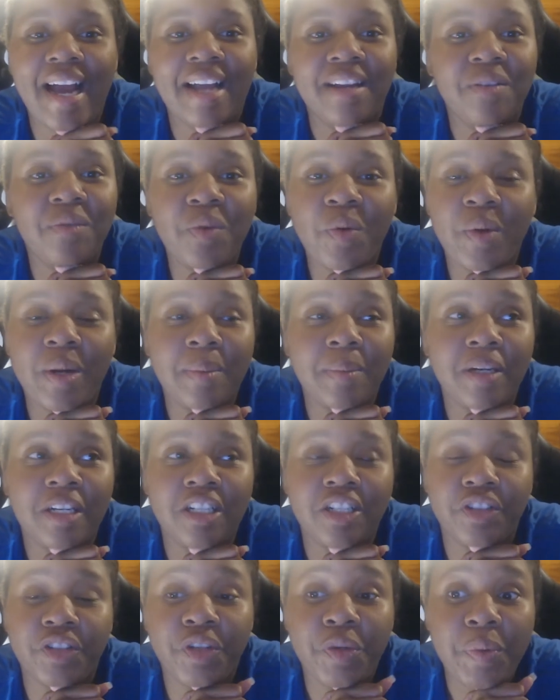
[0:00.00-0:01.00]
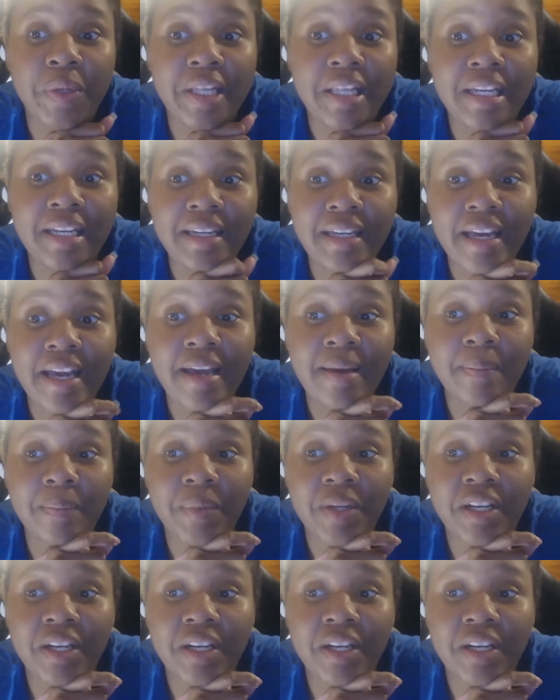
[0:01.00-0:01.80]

I don't know what I'm going to do with it yet